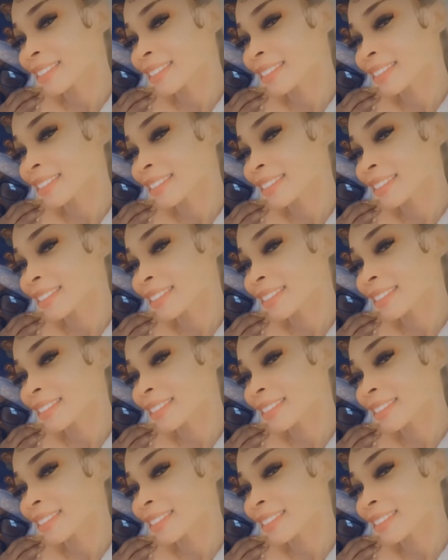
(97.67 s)

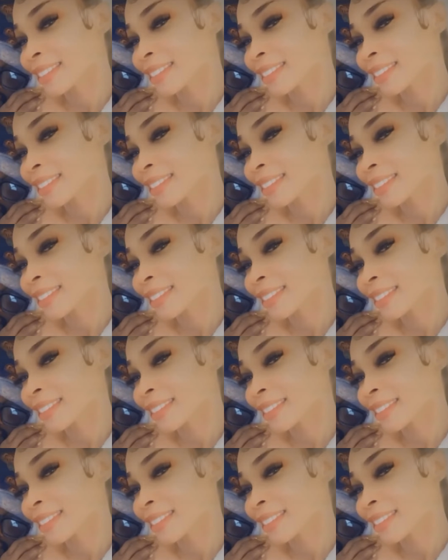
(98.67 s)

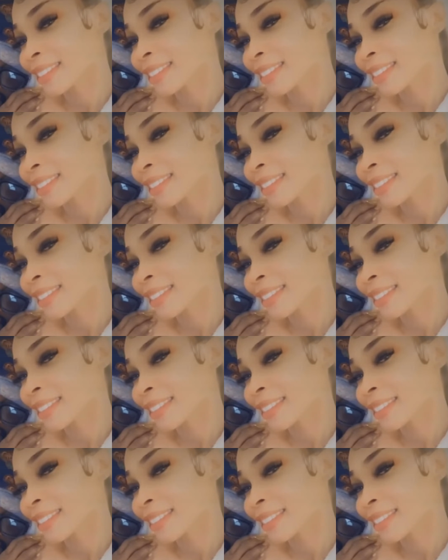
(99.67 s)
No words are spoken by the person on screen.